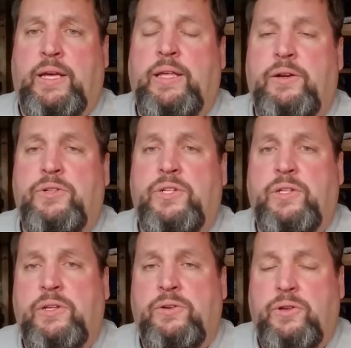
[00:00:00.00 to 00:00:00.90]

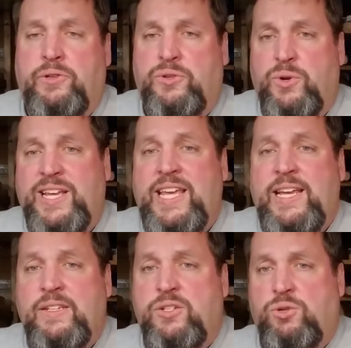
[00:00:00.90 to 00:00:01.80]
there's three
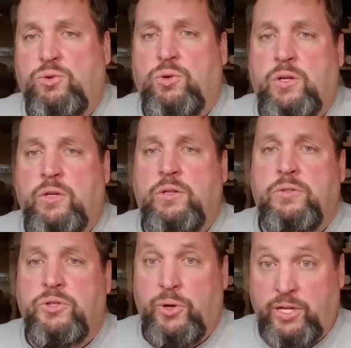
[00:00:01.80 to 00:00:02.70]
keys to
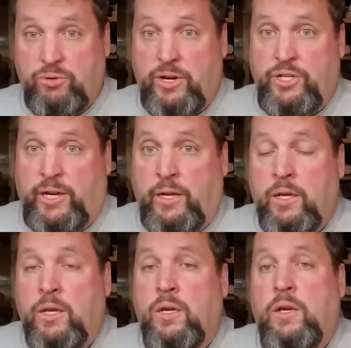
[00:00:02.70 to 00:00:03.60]
doing stretching.
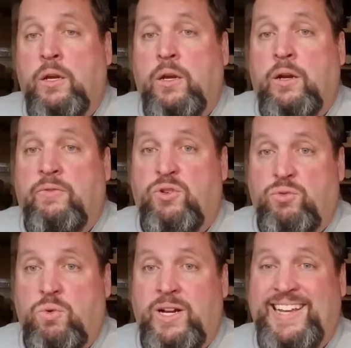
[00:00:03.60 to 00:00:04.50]

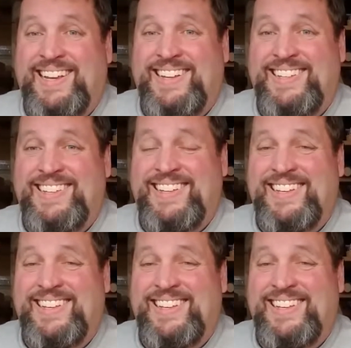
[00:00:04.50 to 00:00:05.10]
First one is